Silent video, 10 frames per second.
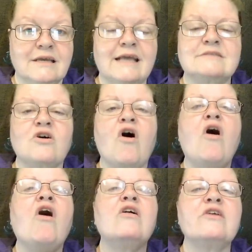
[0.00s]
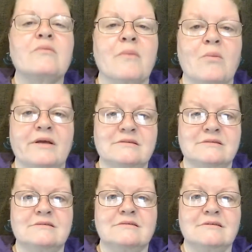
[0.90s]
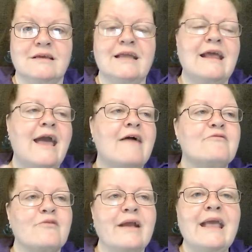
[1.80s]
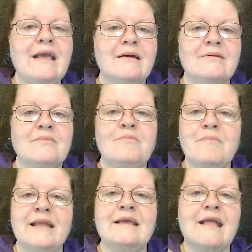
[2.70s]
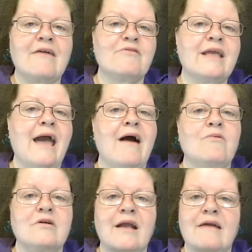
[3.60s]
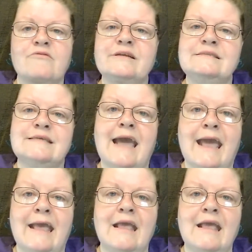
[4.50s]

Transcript: It's all your moments. In every minute, every hour, every day,